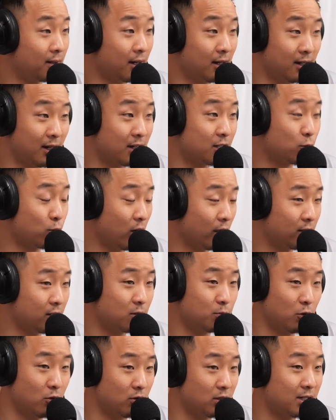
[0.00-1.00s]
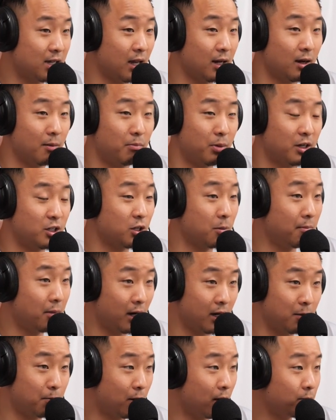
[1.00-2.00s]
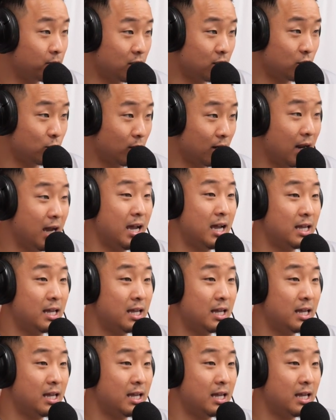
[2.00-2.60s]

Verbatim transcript: And guess what? This movie's getting a bunch of money pumped into it.